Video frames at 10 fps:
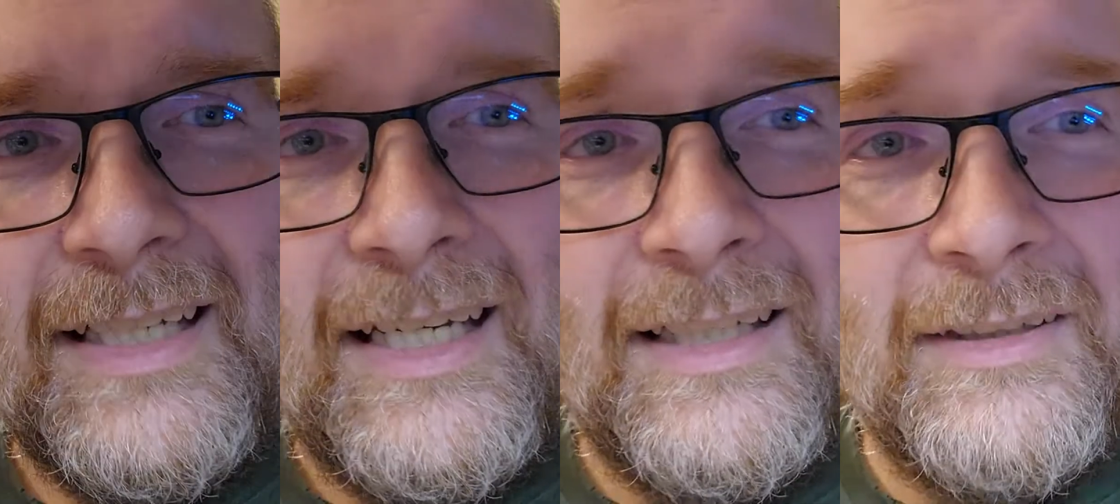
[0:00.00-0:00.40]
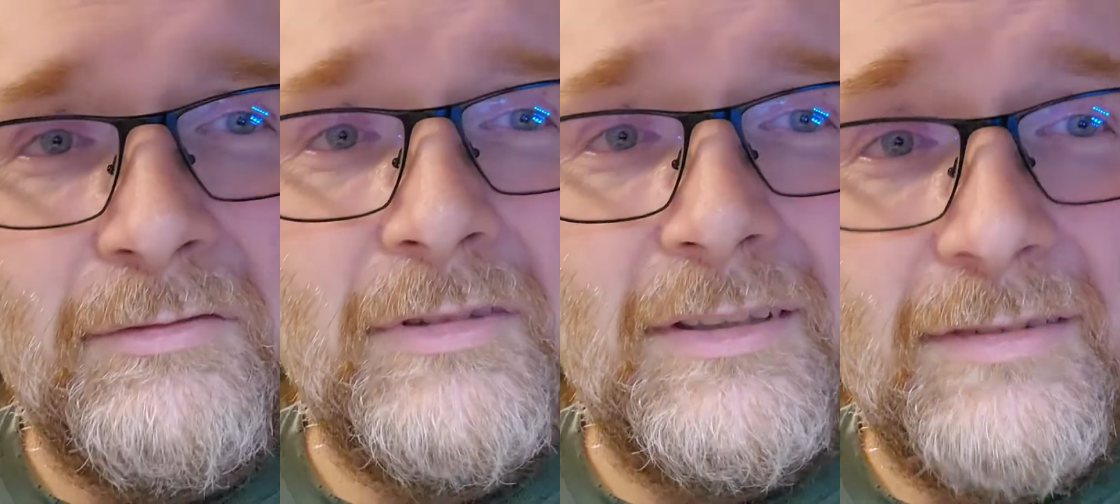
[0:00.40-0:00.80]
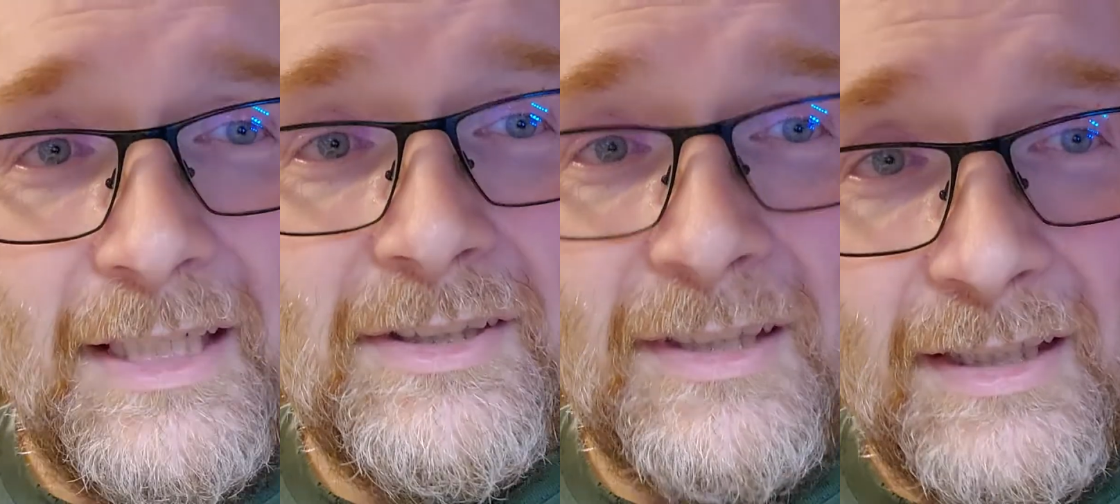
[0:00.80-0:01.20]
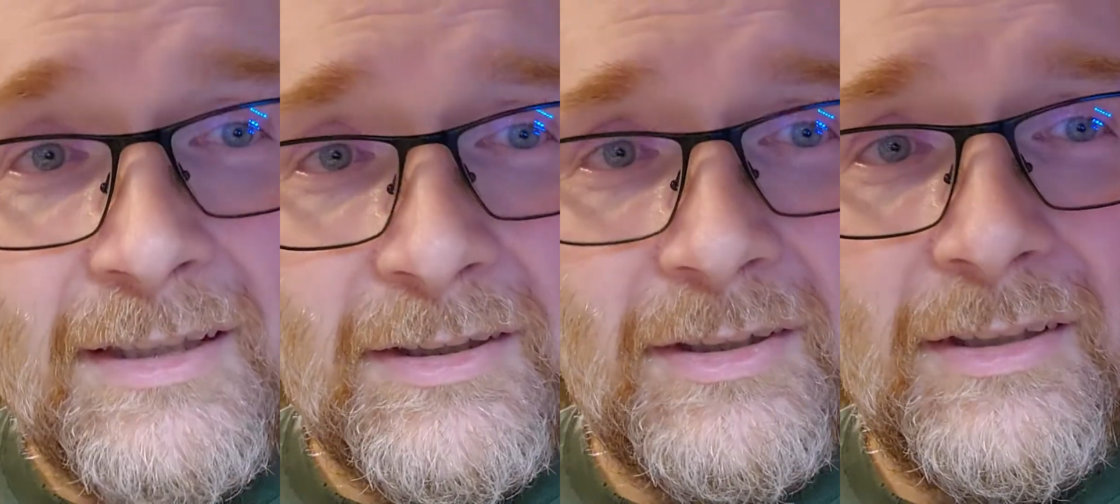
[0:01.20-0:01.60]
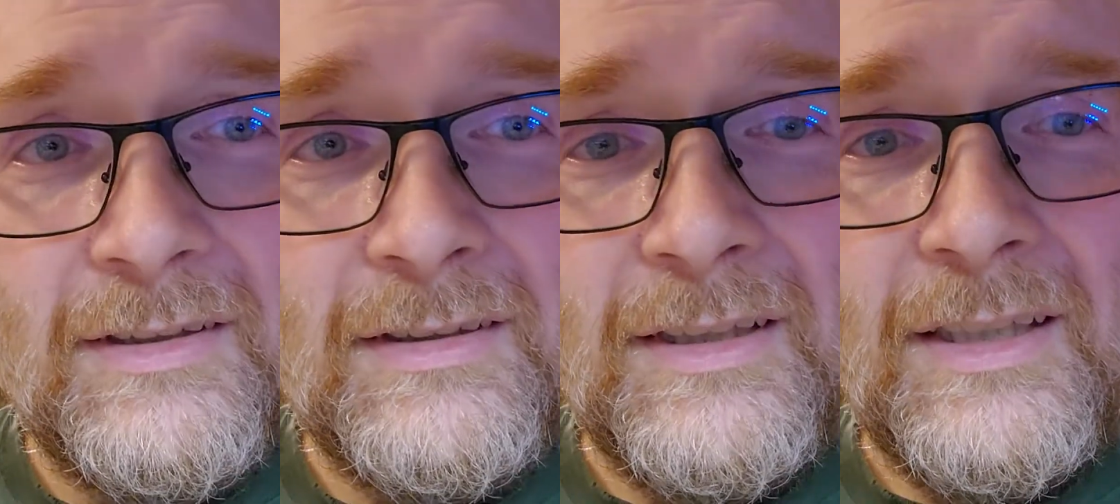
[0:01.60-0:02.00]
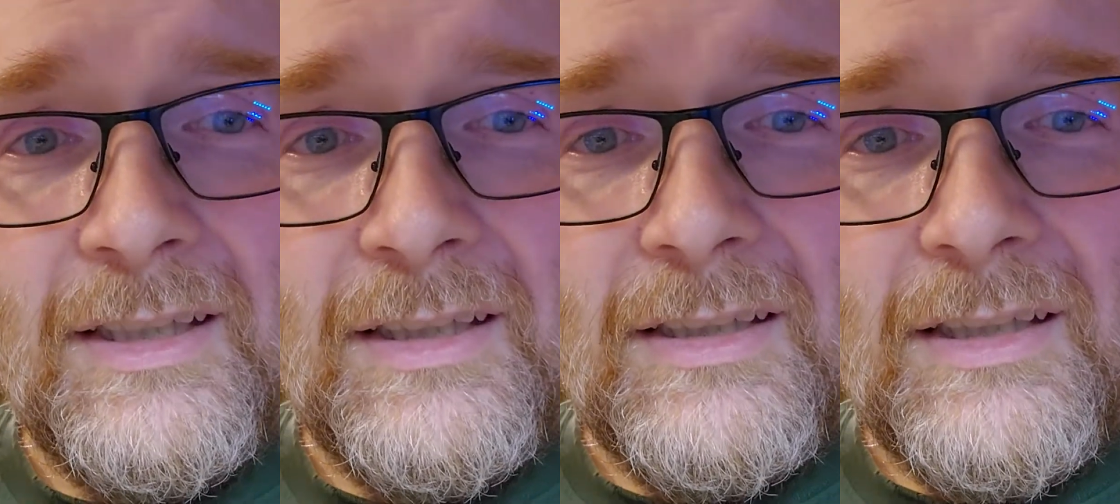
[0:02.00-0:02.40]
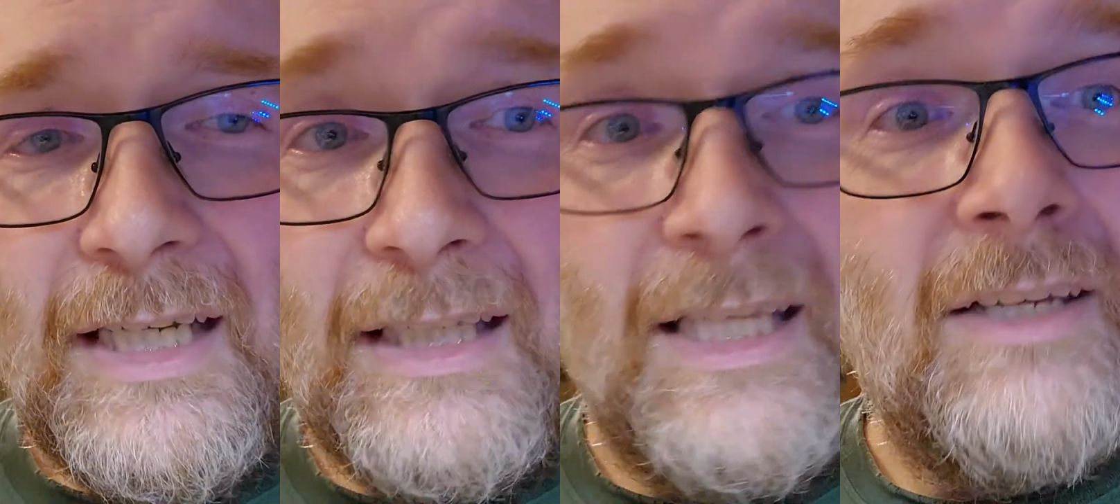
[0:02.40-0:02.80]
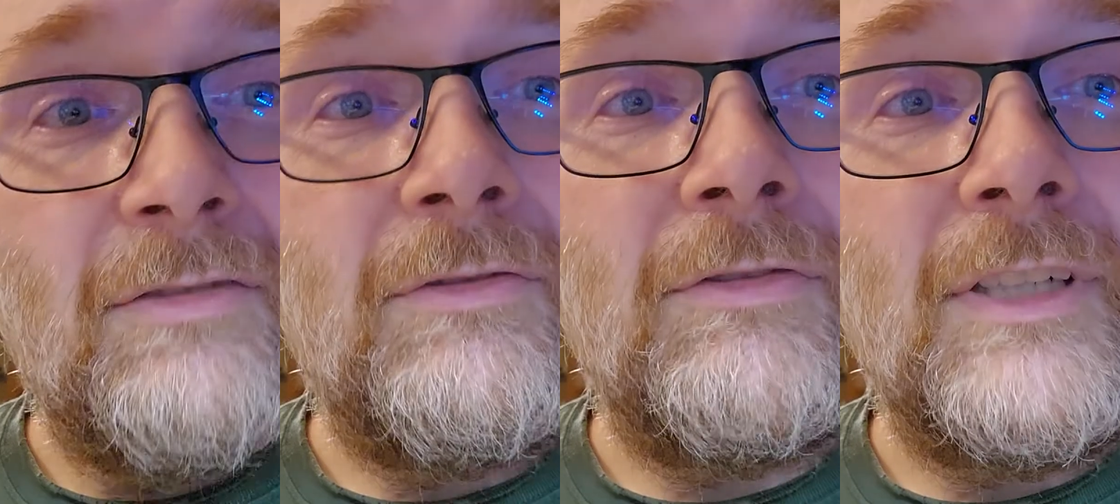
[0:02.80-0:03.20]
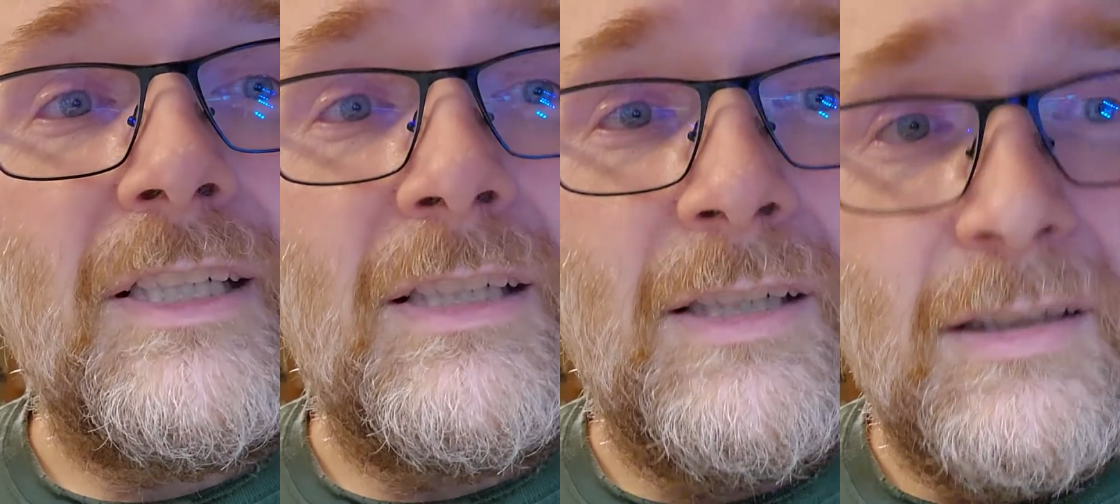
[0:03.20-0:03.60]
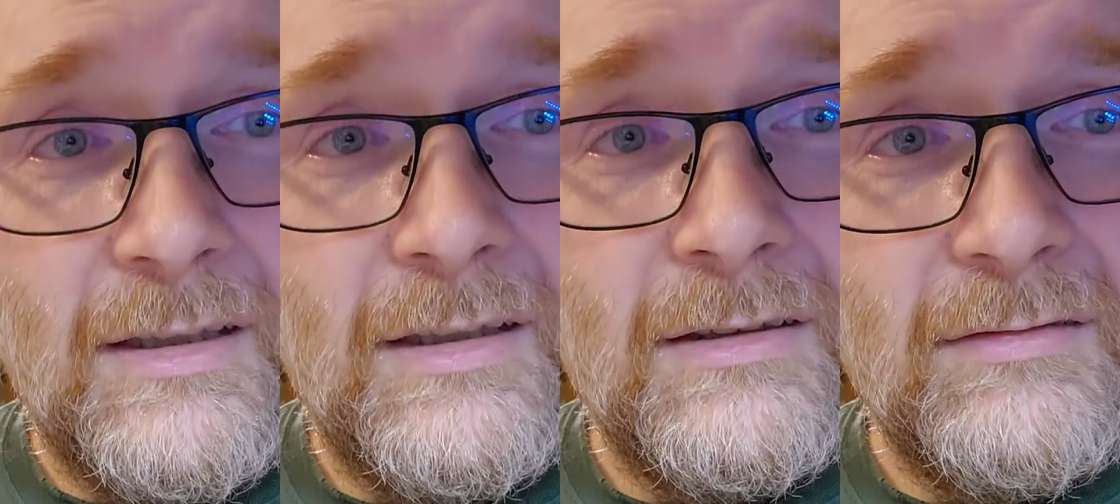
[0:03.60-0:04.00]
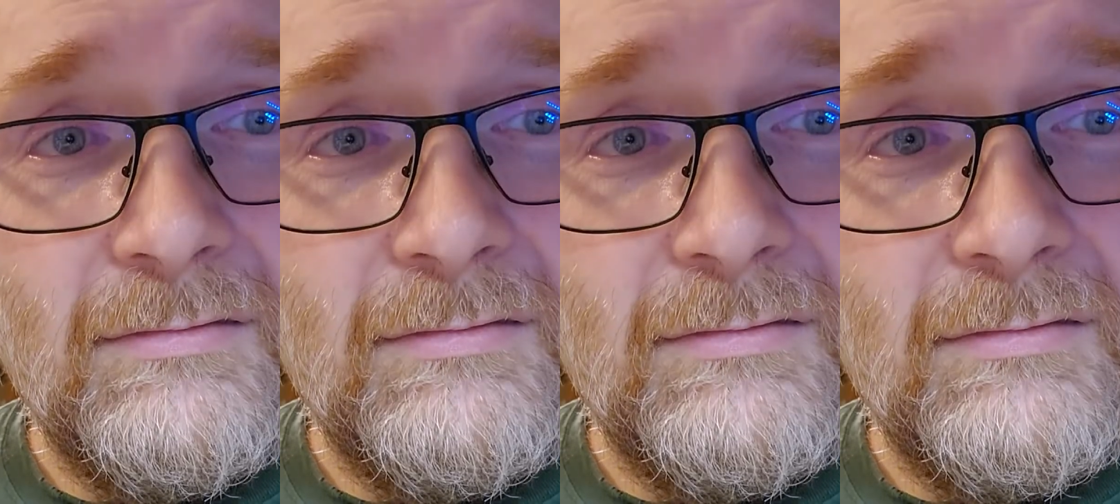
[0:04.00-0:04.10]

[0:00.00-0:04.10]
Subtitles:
and gets it in there, and that freaking hurt.